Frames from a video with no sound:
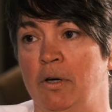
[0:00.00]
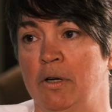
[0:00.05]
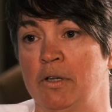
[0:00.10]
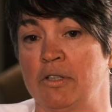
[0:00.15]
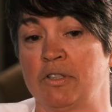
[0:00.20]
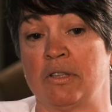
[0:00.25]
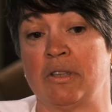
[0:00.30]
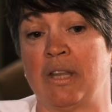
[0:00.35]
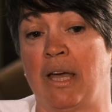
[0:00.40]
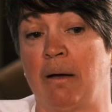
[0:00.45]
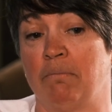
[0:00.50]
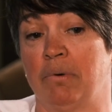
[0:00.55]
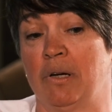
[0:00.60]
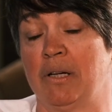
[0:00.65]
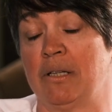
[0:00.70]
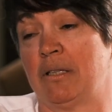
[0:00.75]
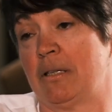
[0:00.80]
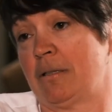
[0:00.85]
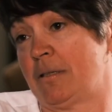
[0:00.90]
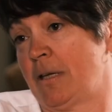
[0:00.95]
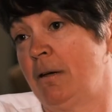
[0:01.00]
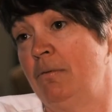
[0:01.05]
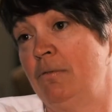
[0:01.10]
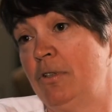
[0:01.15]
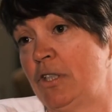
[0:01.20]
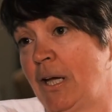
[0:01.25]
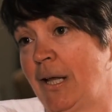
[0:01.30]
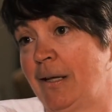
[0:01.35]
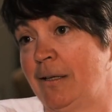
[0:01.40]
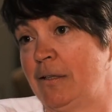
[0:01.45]
partners, and that brings its
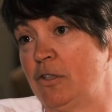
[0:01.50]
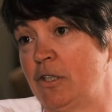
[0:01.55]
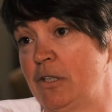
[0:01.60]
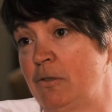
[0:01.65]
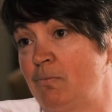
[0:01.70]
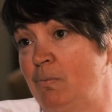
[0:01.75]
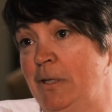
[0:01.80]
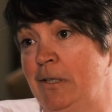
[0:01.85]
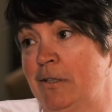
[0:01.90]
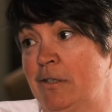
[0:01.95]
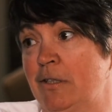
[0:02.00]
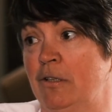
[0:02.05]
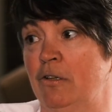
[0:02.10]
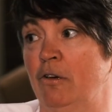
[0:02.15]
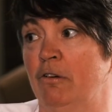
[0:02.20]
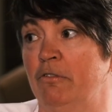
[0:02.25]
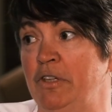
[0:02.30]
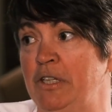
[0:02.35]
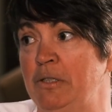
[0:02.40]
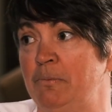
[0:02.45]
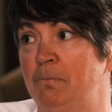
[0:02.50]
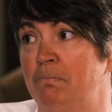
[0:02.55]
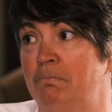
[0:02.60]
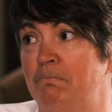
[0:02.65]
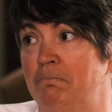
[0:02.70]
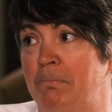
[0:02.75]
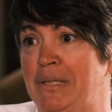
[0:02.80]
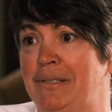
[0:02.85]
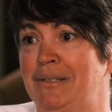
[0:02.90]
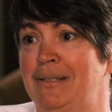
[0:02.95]
own challenges, because a lot of these
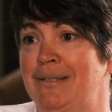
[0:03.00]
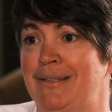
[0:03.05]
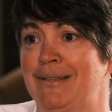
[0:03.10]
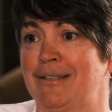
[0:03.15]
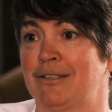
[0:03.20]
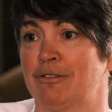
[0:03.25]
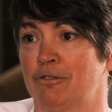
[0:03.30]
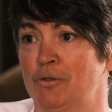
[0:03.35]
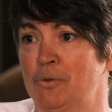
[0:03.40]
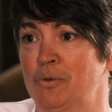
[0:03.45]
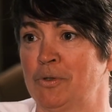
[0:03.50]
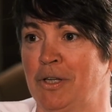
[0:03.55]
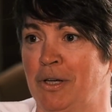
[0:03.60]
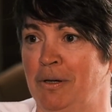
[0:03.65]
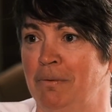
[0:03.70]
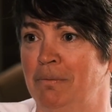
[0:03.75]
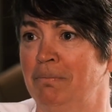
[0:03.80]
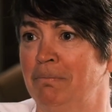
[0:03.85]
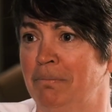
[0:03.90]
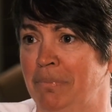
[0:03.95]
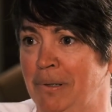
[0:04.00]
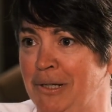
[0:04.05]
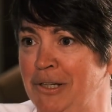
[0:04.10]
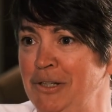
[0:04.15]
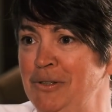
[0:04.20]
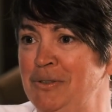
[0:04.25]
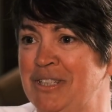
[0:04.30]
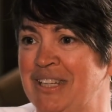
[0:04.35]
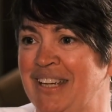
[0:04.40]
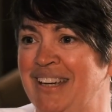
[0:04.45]
businesses are also
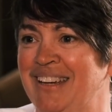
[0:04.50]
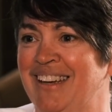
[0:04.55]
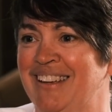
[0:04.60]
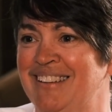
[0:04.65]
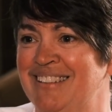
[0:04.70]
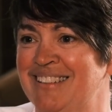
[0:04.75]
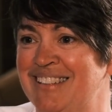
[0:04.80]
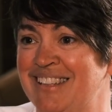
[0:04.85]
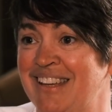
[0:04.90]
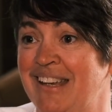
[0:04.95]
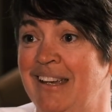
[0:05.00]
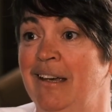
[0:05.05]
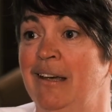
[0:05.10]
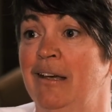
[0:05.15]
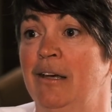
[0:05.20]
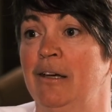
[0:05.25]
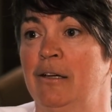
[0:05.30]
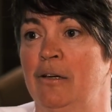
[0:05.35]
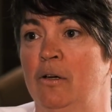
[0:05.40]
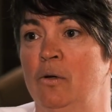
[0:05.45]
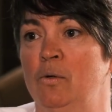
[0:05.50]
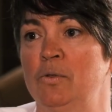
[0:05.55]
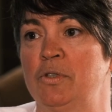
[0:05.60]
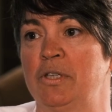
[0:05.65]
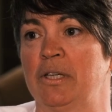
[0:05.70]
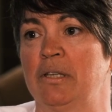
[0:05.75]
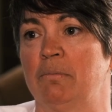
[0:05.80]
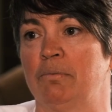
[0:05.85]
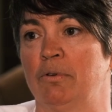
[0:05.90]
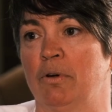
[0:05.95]
polluting and
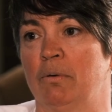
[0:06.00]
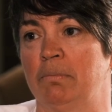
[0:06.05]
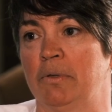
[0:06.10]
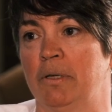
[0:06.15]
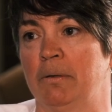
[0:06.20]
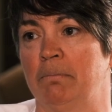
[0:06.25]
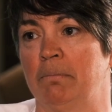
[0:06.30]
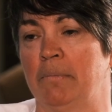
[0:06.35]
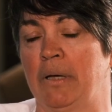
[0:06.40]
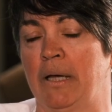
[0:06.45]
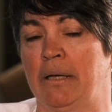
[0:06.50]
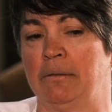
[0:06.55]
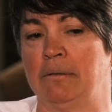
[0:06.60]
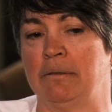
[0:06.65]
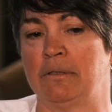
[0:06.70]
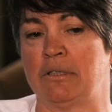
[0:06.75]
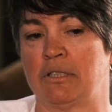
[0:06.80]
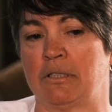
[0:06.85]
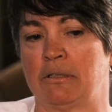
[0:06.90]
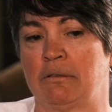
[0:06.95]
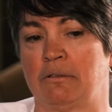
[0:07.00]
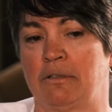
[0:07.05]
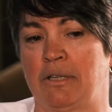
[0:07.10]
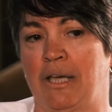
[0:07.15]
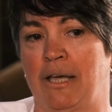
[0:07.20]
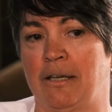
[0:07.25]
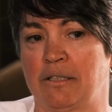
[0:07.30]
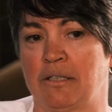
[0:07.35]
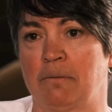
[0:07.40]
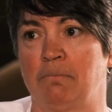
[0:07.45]
causing the problem, and
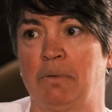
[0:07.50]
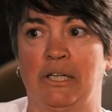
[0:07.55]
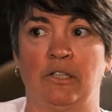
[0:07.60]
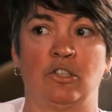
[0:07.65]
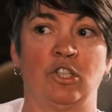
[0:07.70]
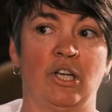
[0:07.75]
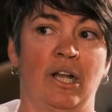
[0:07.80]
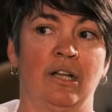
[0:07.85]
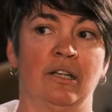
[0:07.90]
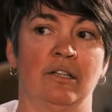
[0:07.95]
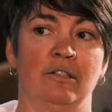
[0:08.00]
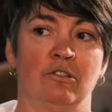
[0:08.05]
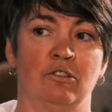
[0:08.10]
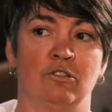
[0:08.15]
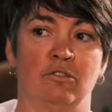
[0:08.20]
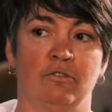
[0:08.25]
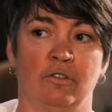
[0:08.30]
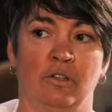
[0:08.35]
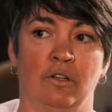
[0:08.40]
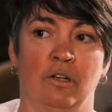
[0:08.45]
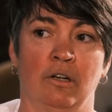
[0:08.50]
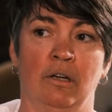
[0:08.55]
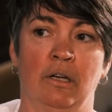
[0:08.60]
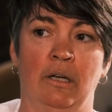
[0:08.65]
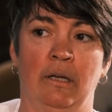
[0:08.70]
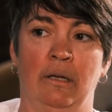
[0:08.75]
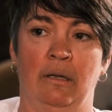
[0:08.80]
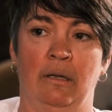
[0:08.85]
that's a big challenge for